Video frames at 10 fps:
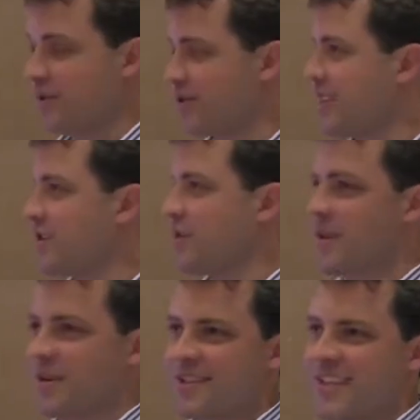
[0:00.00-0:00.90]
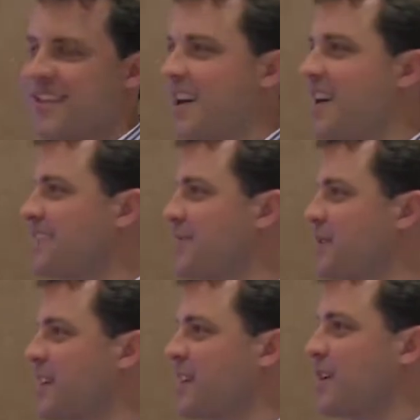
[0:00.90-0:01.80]
procedure, whether it's
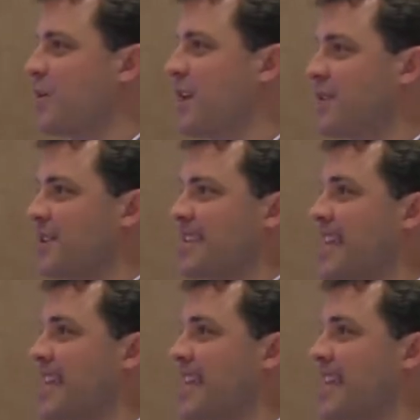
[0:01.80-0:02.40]
endoscopy or whether it's an